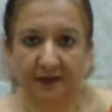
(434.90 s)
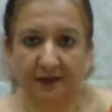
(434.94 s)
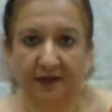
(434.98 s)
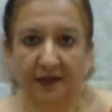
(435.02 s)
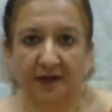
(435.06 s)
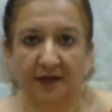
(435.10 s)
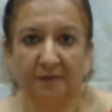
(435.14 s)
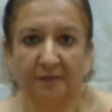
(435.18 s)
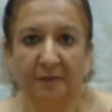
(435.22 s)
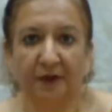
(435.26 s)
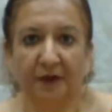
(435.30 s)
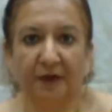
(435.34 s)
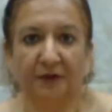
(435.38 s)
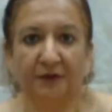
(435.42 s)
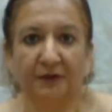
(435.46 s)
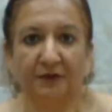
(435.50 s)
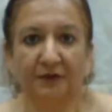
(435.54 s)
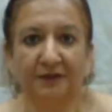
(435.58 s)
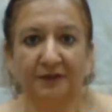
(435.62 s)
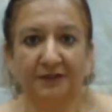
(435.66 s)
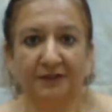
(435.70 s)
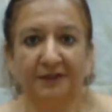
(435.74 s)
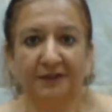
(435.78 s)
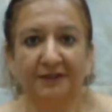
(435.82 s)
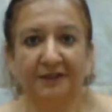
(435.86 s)

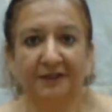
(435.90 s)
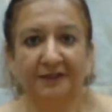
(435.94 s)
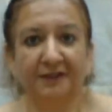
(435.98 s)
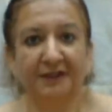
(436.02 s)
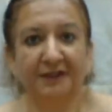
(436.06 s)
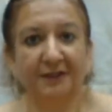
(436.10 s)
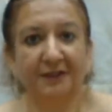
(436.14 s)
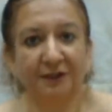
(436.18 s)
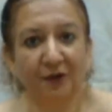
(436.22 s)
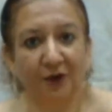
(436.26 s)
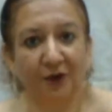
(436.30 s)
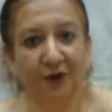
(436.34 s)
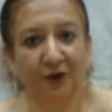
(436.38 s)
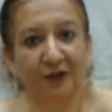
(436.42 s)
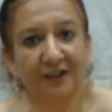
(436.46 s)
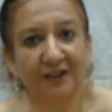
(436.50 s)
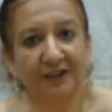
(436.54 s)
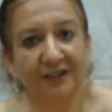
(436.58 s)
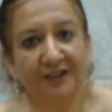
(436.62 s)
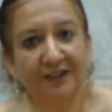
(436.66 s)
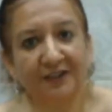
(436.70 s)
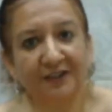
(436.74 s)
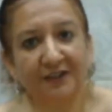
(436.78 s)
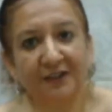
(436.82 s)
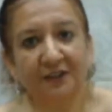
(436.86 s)
about the thought
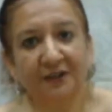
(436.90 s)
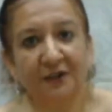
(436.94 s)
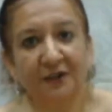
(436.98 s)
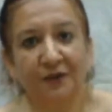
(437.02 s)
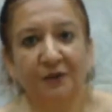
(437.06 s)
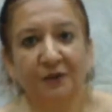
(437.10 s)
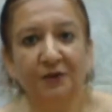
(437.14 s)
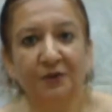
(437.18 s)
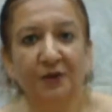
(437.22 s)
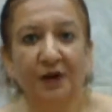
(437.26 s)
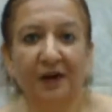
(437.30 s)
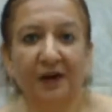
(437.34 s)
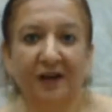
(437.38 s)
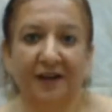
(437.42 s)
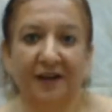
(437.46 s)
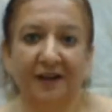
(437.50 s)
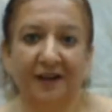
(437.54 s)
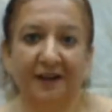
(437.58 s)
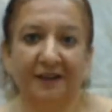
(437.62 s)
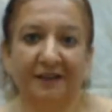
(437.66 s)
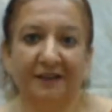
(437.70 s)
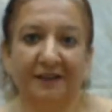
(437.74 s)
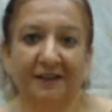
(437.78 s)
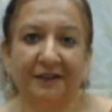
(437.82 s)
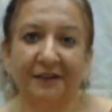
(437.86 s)
that you
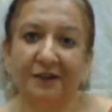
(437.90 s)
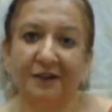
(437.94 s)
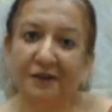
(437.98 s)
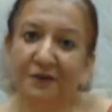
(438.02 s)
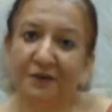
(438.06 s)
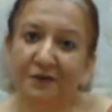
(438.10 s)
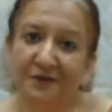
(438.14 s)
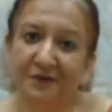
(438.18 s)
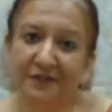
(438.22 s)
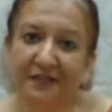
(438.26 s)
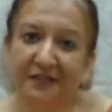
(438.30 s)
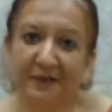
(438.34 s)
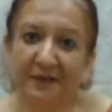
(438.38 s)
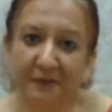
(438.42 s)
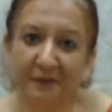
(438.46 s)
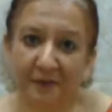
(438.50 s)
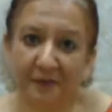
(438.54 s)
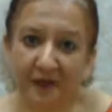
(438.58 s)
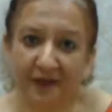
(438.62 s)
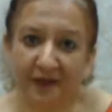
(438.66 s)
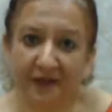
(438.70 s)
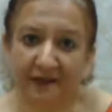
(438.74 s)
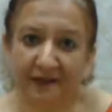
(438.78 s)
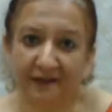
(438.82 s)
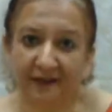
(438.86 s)
are losing
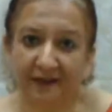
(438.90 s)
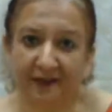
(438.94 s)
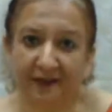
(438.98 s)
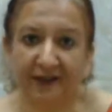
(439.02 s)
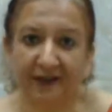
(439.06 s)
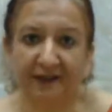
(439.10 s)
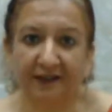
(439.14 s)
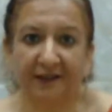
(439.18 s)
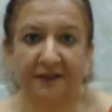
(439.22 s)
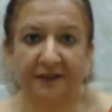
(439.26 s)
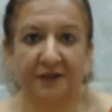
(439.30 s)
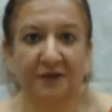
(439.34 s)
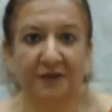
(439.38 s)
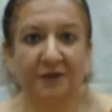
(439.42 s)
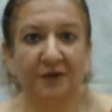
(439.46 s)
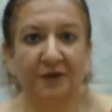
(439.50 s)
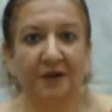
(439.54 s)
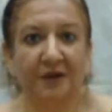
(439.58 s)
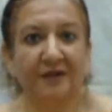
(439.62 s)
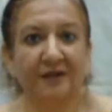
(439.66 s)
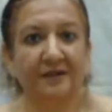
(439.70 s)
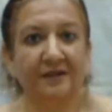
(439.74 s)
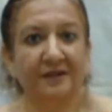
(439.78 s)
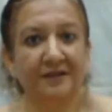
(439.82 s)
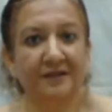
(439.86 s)
weight and you
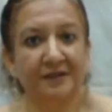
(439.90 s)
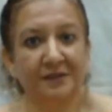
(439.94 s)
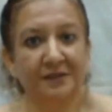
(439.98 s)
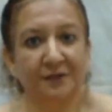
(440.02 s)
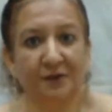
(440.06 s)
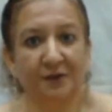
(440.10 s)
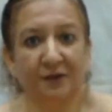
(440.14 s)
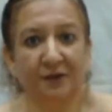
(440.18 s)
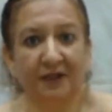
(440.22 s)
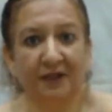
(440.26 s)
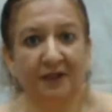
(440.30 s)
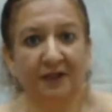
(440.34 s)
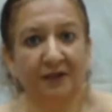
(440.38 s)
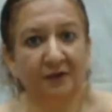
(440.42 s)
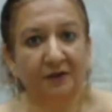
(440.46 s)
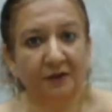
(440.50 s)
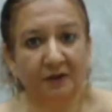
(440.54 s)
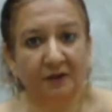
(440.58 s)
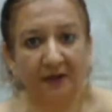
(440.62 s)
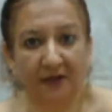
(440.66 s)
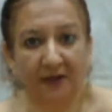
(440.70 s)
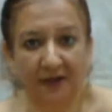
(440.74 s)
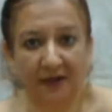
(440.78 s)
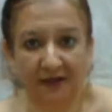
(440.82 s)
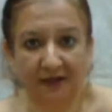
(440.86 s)
are restoring
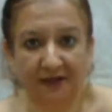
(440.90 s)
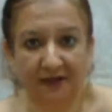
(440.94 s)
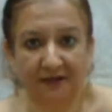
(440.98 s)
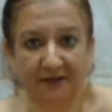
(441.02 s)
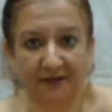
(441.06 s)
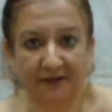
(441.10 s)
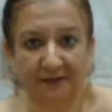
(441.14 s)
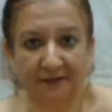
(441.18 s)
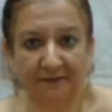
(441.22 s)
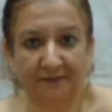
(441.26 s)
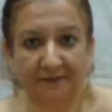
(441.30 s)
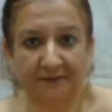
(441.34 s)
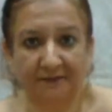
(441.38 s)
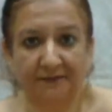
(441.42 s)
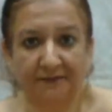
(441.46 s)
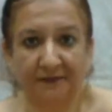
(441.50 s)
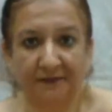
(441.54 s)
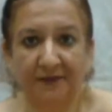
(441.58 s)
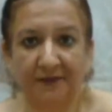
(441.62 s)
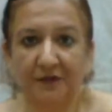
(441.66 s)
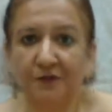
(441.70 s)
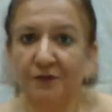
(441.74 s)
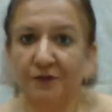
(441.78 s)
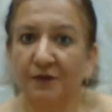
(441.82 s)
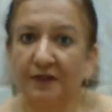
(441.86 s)
your health?
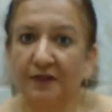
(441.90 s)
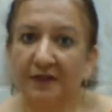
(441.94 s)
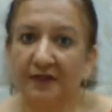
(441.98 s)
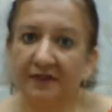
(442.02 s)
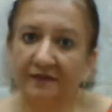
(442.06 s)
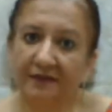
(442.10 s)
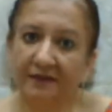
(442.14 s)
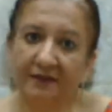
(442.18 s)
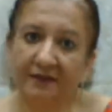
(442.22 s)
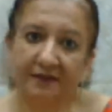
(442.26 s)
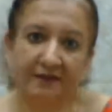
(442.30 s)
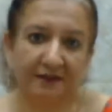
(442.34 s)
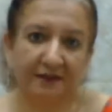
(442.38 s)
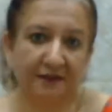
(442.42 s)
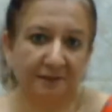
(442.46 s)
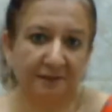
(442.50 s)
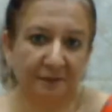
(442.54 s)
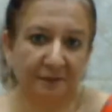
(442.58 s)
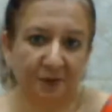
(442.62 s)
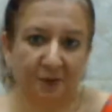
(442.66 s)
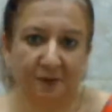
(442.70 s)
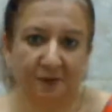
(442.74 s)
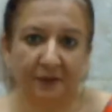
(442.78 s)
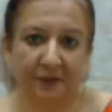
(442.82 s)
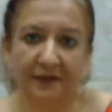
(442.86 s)
So give it a
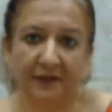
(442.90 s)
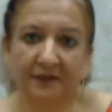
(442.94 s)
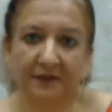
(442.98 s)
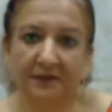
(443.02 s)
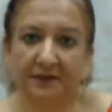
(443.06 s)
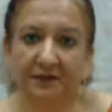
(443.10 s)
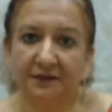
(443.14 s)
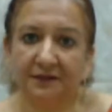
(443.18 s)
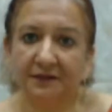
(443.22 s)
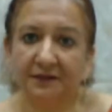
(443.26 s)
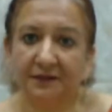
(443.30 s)
moment.